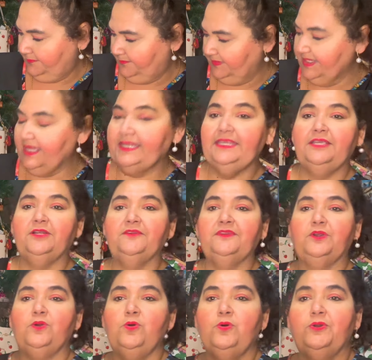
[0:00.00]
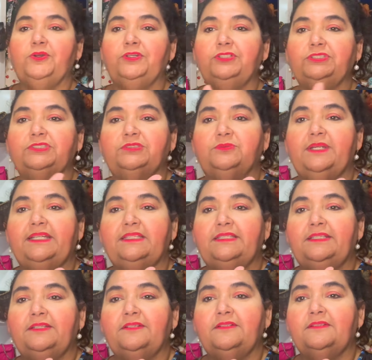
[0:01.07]
yeah, here the corners right
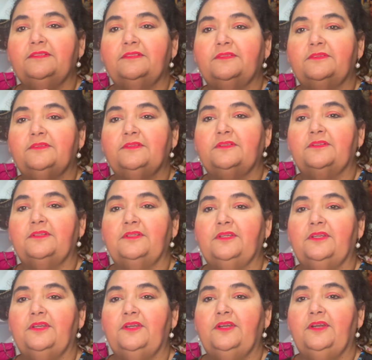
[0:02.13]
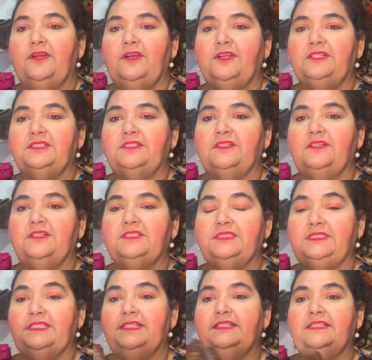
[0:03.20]
there are
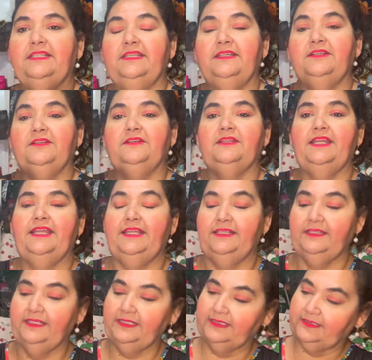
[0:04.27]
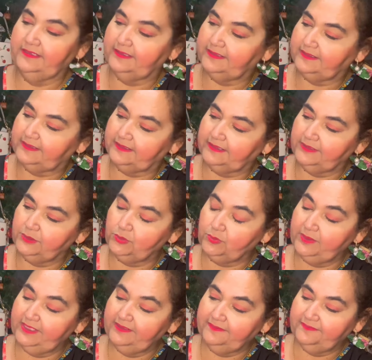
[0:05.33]
done there, and then a little
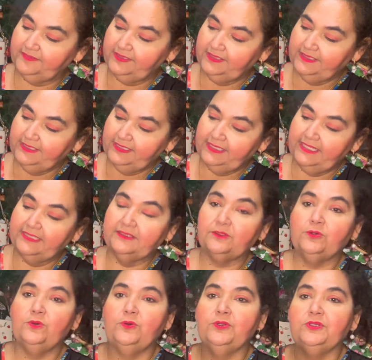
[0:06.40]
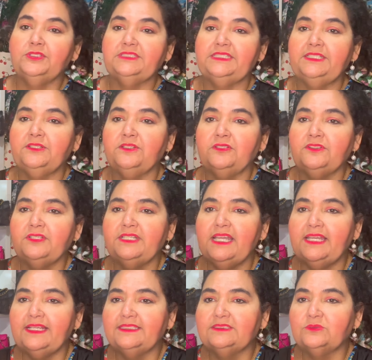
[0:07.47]
rough, and the corners here, they're
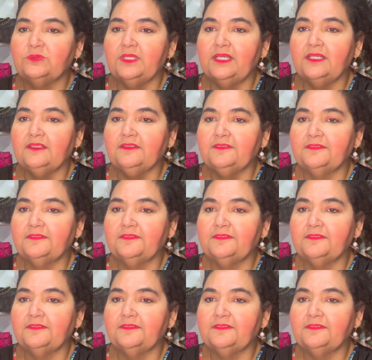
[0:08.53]
not as rough,